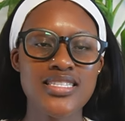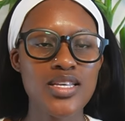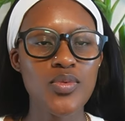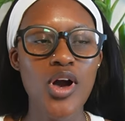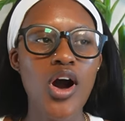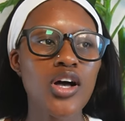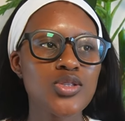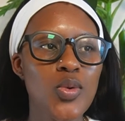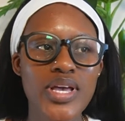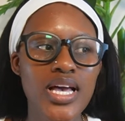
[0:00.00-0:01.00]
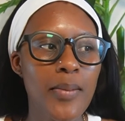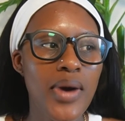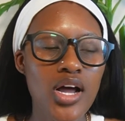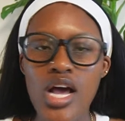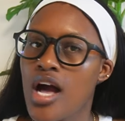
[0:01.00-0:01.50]
see we are talking
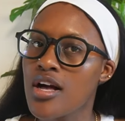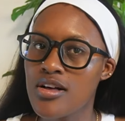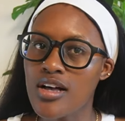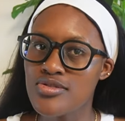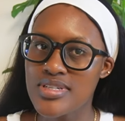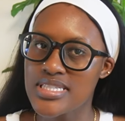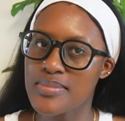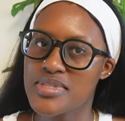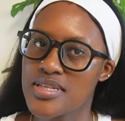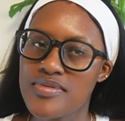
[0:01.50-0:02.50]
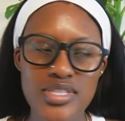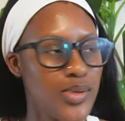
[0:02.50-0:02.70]
about contraceptives,